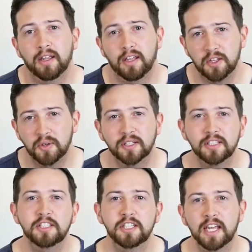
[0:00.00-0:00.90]
you can
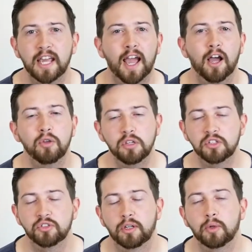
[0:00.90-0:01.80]
see how
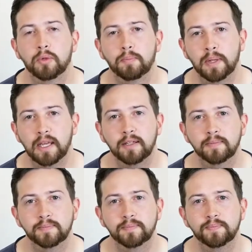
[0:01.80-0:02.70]
useful it would be.
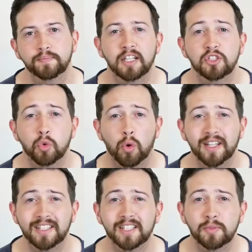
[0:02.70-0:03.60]
It's
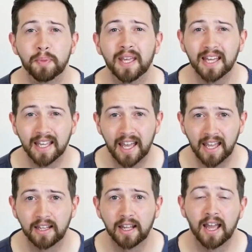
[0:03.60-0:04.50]
twice as big
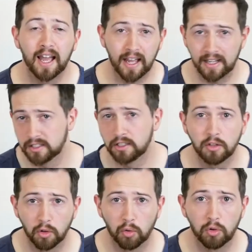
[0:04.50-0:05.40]
again as
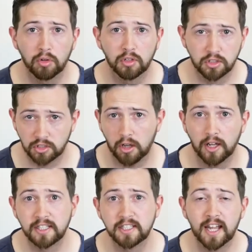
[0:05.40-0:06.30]
the
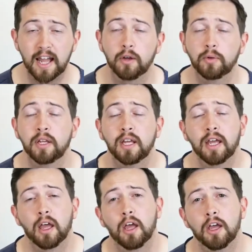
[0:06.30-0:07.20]
size down,
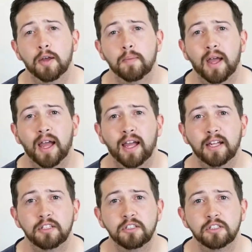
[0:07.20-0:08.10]

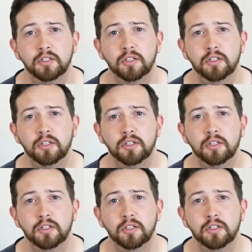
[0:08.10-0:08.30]
and